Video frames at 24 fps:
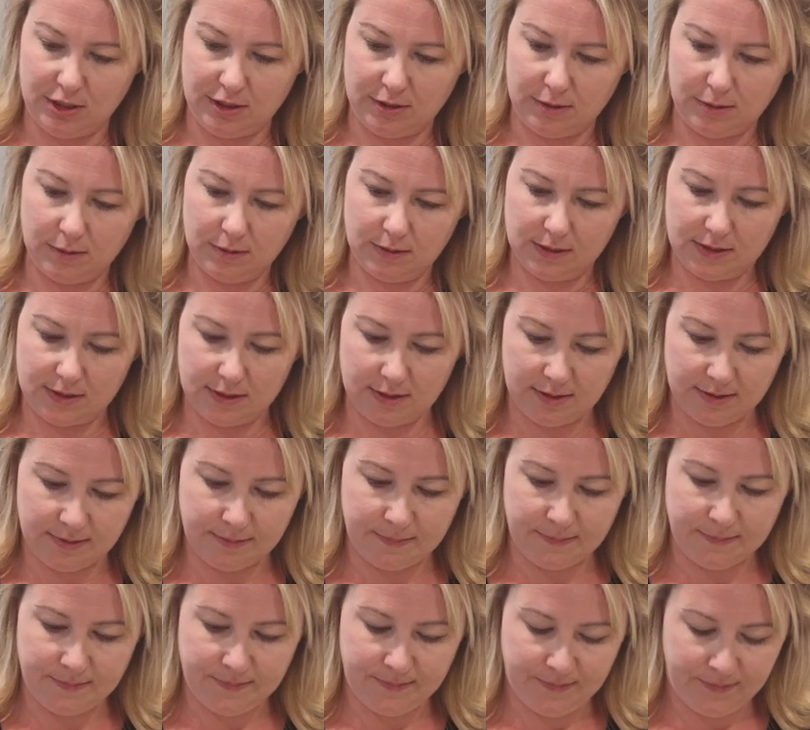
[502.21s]
juice,
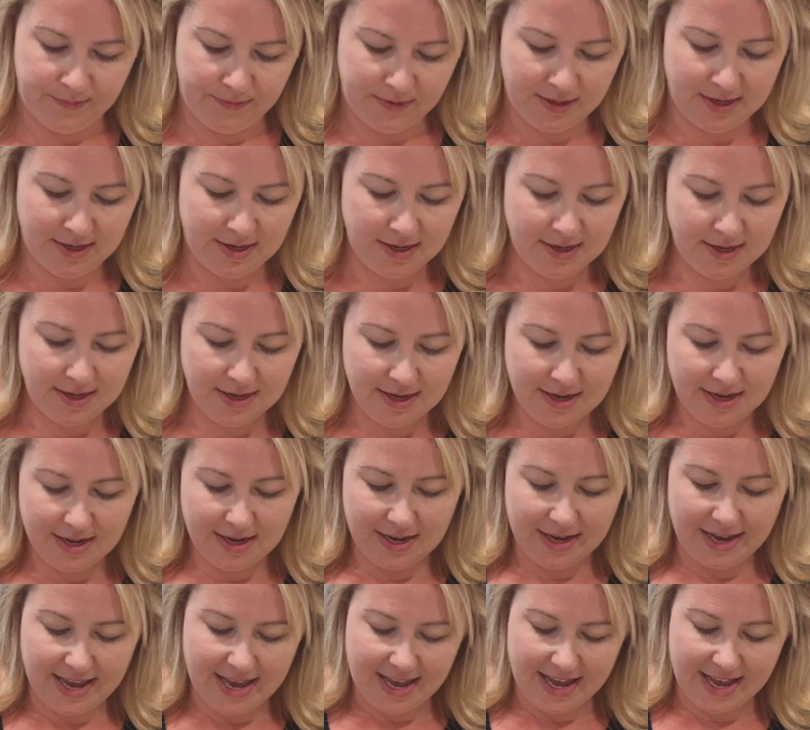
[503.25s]

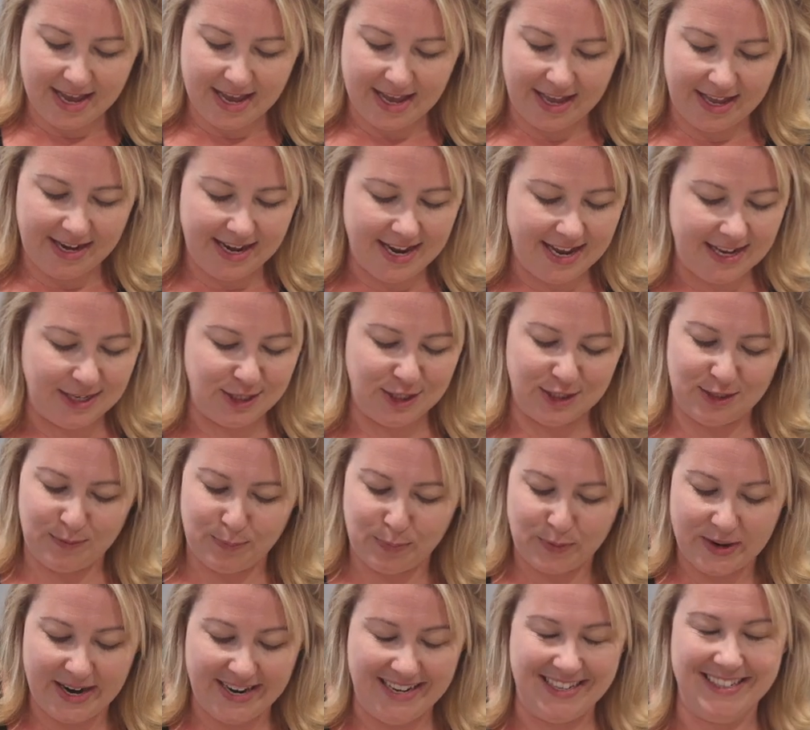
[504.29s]
and it
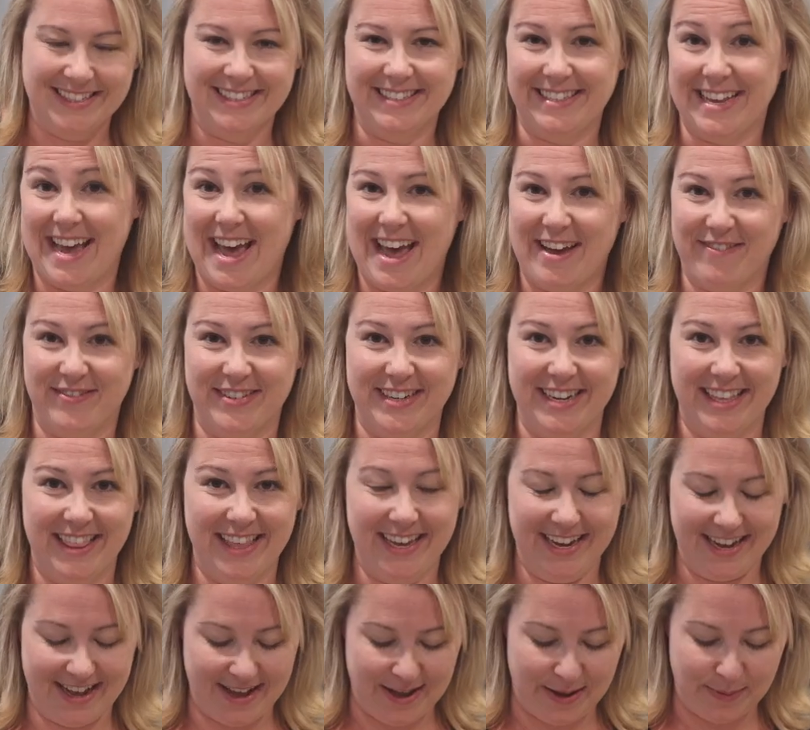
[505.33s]
just brightens
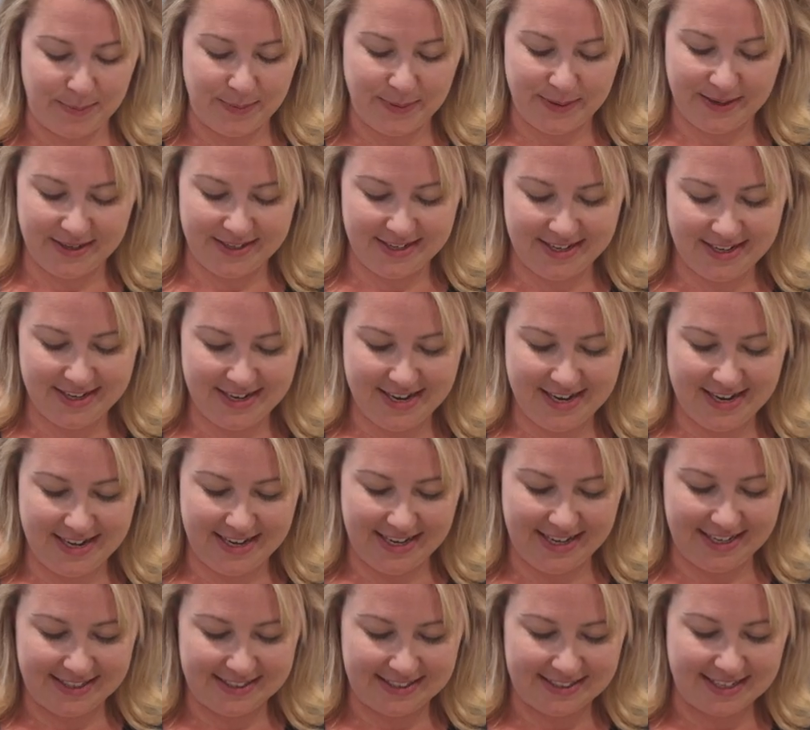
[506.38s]
everything up.
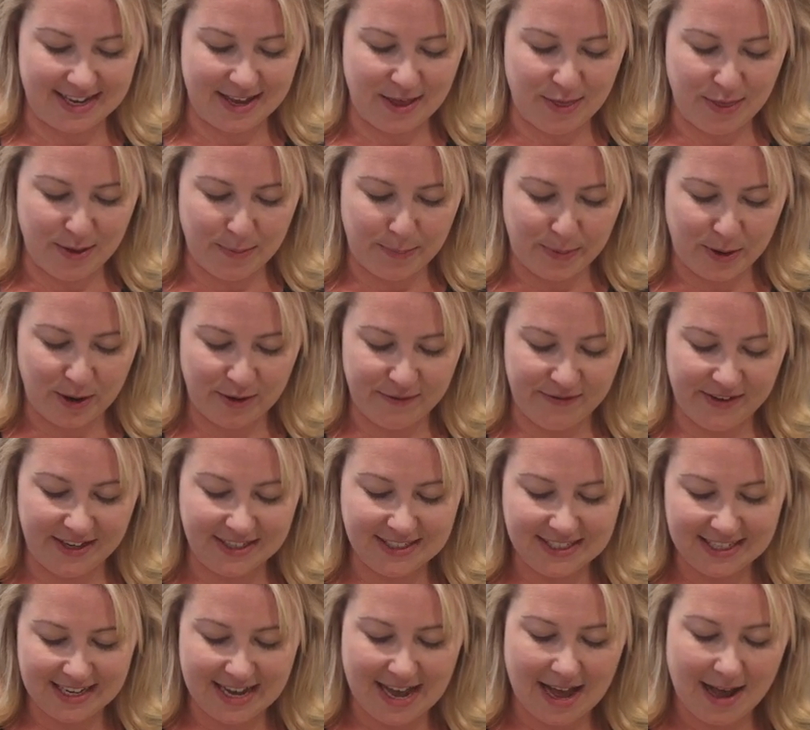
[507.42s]
It's the
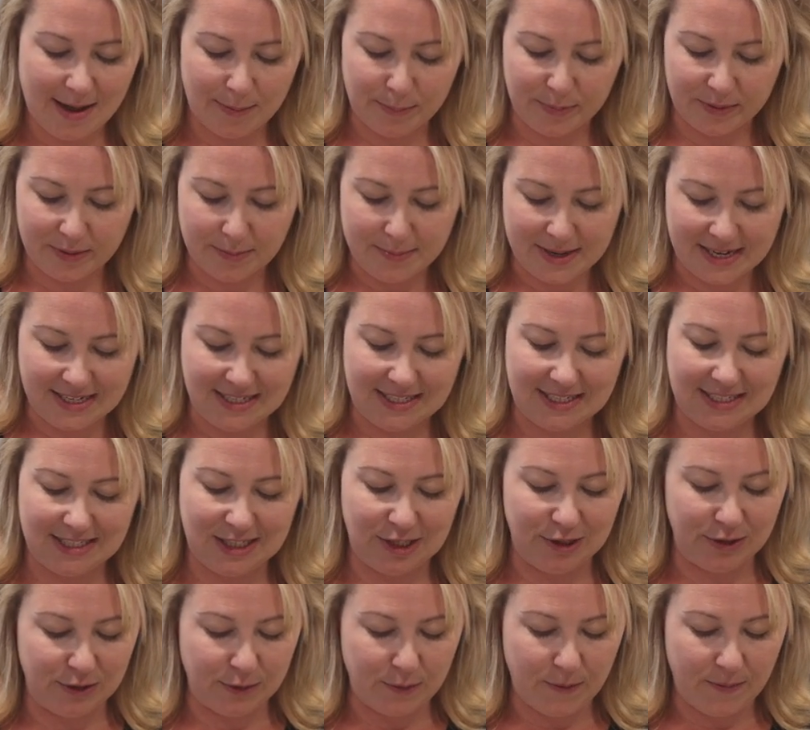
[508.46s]
perfect complement
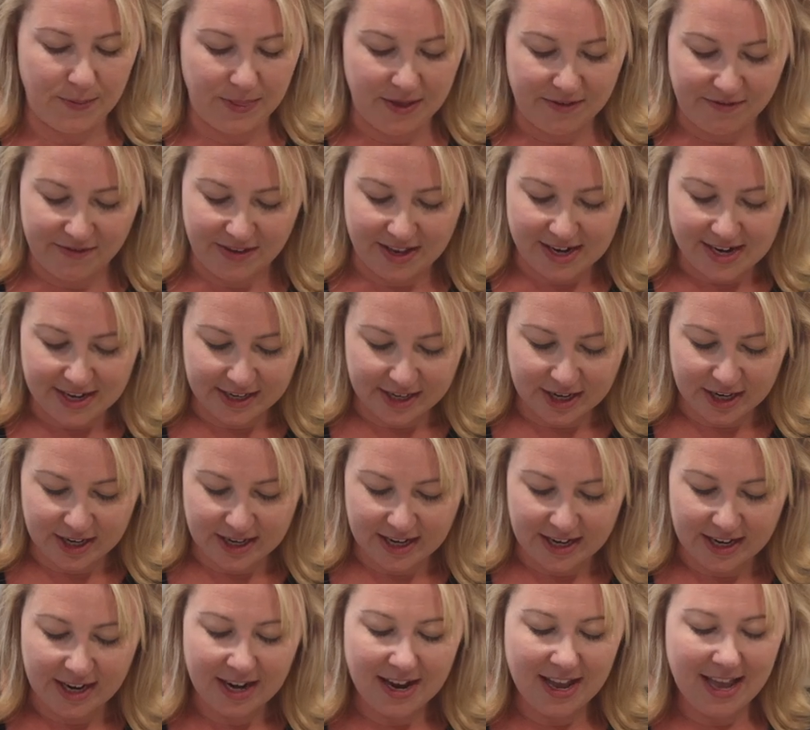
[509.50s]
to the
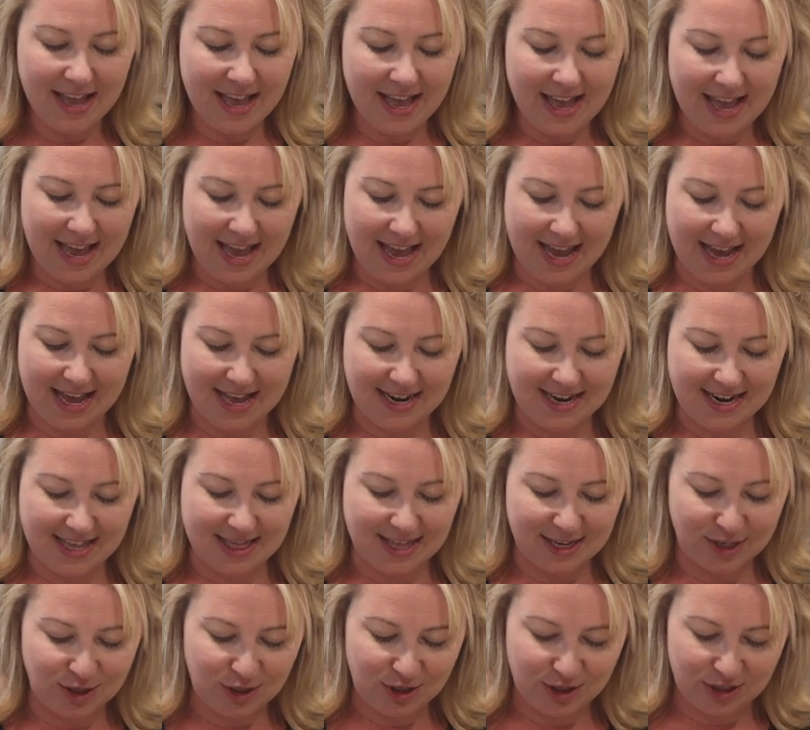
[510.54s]
vinegar and
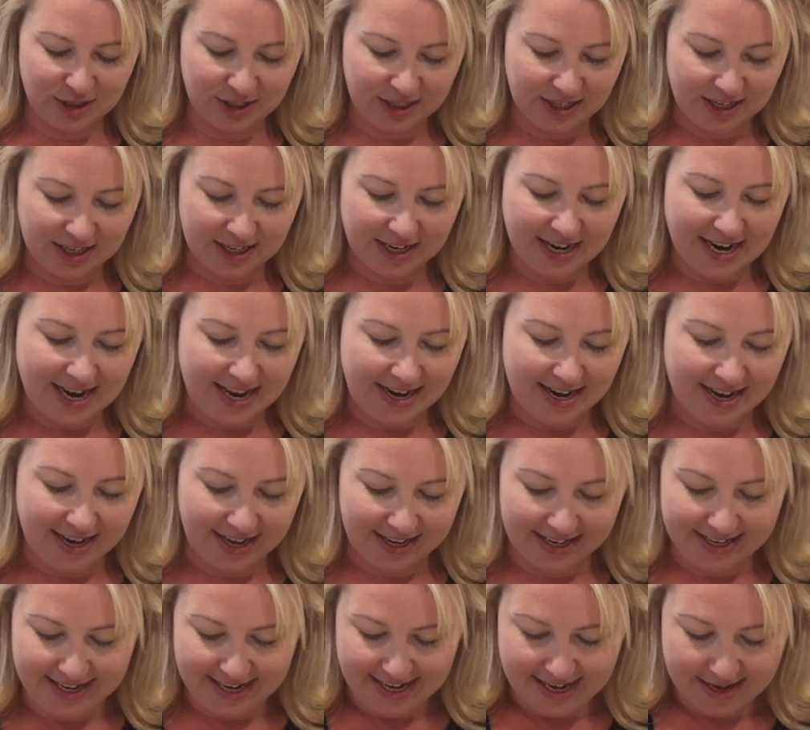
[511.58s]
the sugar and
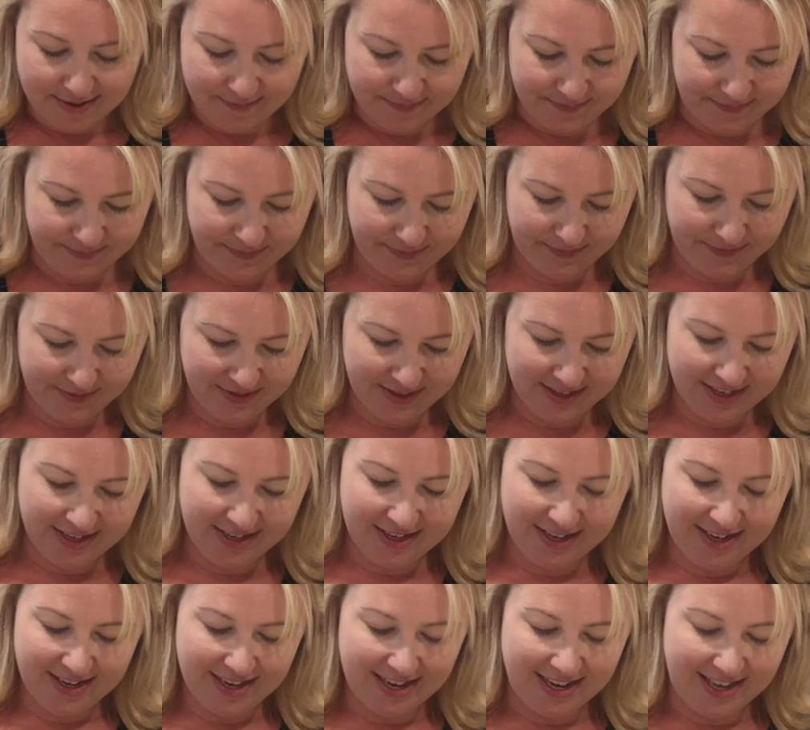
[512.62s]
honey,
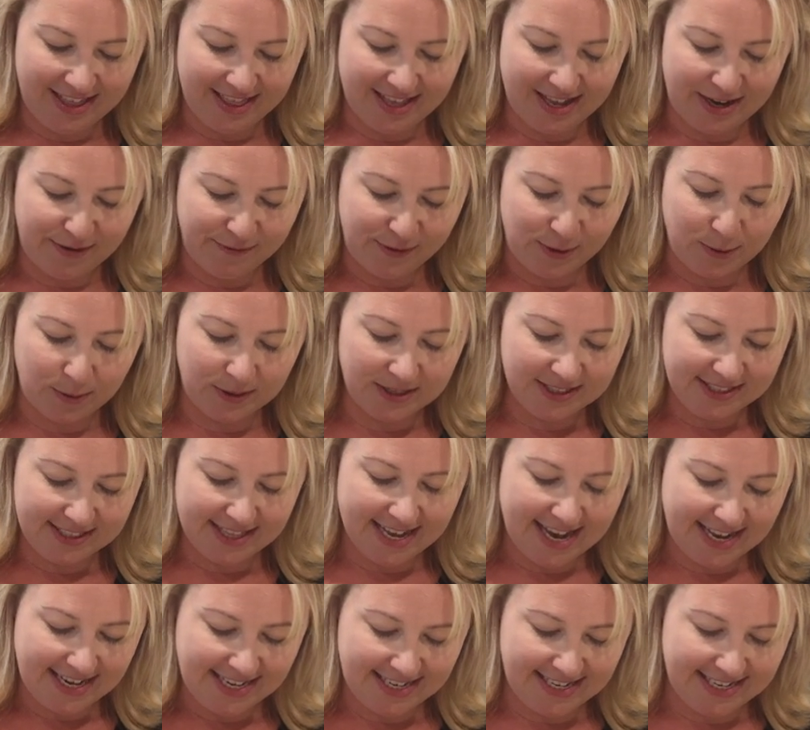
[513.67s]
and then of course
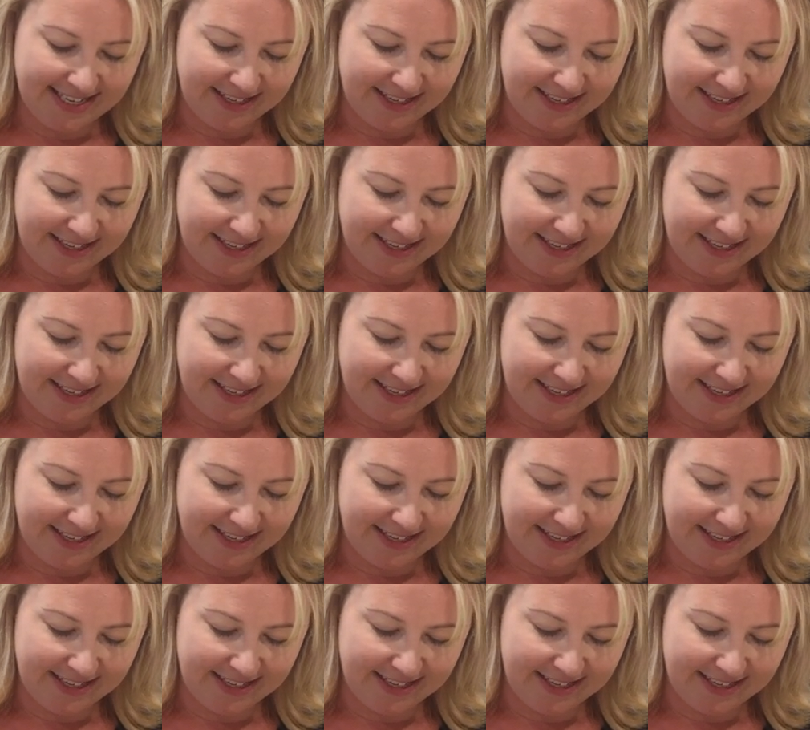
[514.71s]
that